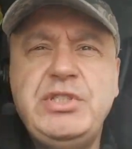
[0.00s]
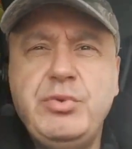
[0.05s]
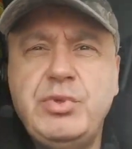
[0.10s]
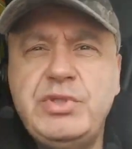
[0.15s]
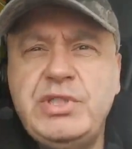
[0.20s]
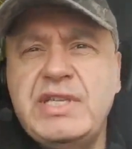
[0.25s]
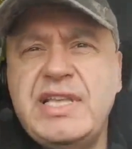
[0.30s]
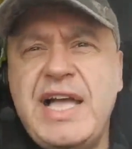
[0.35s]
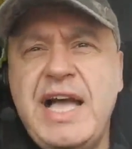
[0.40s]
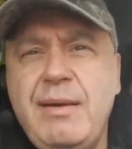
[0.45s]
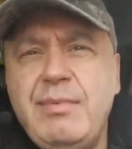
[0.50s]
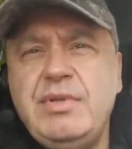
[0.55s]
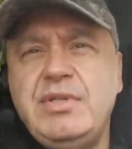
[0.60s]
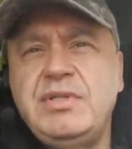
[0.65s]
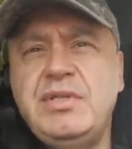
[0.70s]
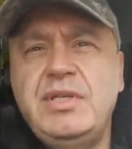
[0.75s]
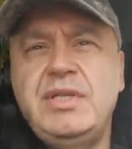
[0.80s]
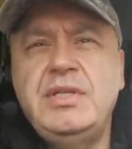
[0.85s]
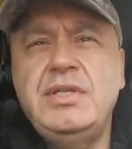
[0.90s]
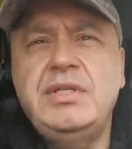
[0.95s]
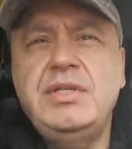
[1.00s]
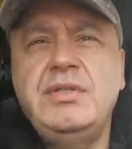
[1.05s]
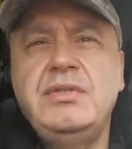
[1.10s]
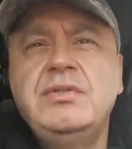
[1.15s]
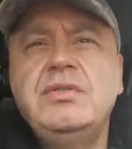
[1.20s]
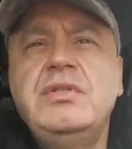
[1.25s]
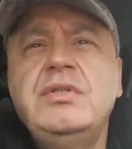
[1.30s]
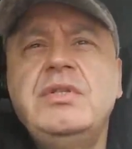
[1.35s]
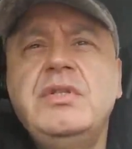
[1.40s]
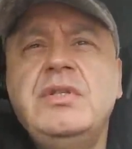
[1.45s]
what the comments say here.
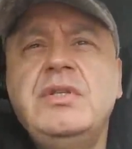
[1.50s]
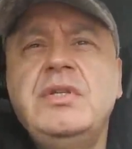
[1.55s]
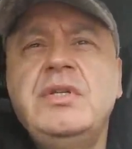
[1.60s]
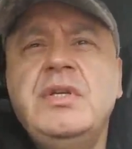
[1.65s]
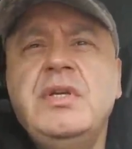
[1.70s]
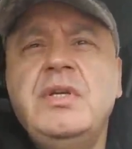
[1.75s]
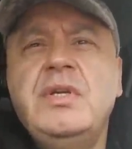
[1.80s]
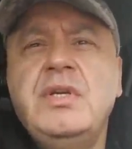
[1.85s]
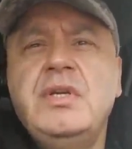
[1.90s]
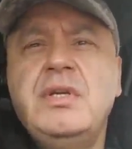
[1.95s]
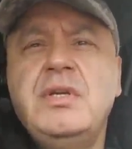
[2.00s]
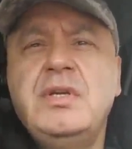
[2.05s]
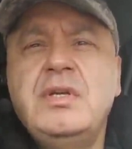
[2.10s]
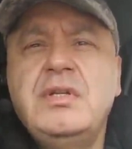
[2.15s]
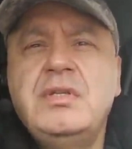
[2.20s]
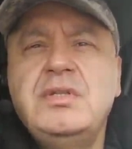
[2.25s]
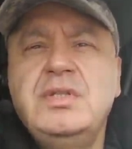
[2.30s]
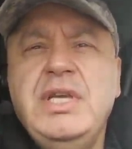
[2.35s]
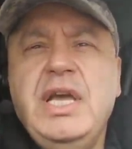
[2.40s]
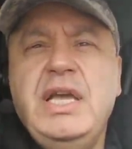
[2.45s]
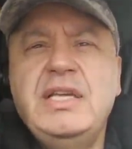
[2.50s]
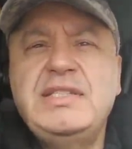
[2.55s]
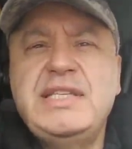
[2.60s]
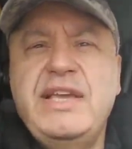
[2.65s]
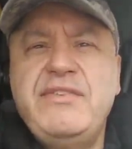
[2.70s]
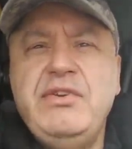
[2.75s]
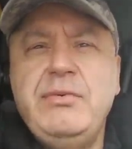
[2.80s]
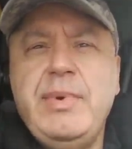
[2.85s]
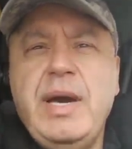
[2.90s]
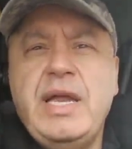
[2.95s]
Yes,
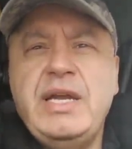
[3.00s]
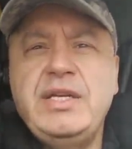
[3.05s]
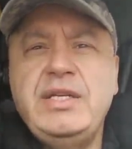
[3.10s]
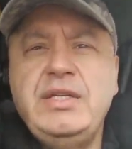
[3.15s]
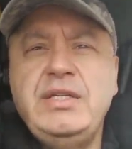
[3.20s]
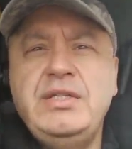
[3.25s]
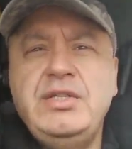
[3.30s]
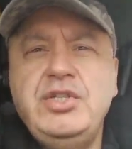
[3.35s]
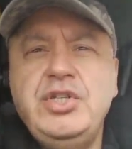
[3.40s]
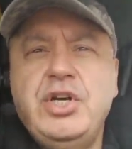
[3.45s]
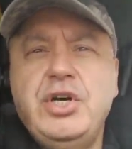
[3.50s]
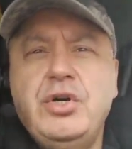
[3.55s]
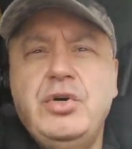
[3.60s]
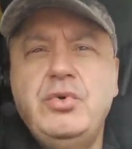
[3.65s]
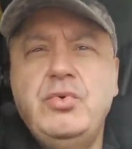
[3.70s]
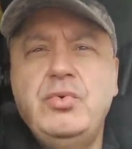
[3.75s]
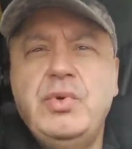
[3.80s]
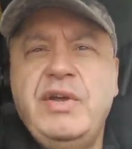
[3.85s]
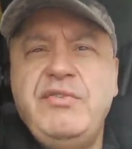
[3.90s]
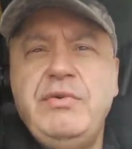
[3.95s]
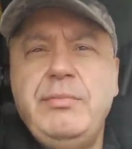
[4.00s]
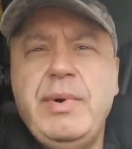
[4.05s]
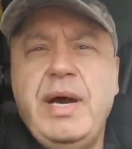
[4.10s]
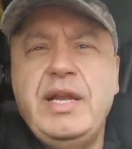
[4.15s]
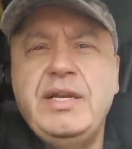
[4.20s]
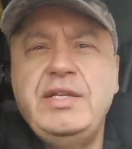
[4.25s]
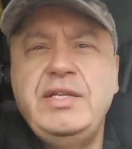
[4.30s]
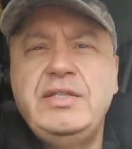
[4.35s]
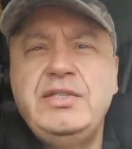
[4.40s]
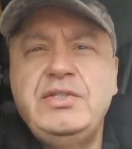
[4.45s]
everybody,
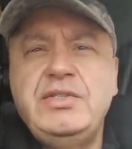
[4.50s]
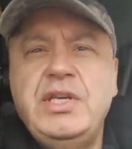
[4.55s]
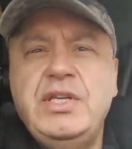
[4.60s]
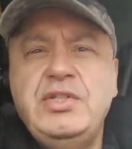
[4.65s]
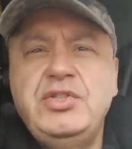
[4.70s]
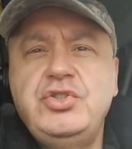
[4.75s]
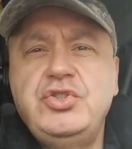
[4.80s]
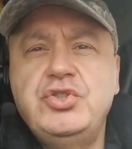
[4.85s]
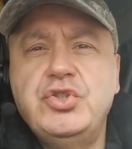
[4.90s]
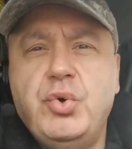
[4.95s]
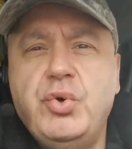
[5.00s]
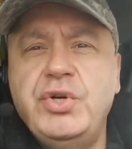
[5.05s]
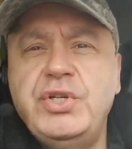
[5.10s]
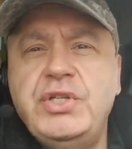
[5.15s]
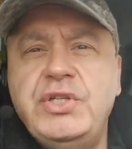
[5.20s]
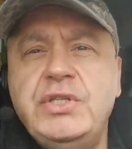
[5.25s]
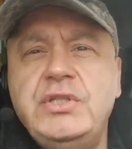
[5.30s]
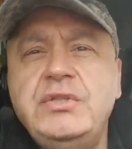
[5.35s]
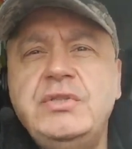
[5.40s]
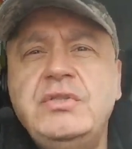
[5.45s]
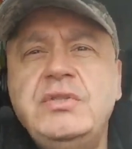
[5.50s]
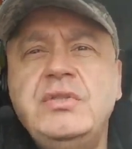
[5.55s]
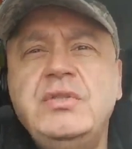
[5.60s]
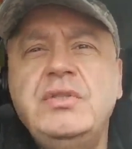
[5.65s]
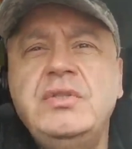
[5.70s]
everybody is joining.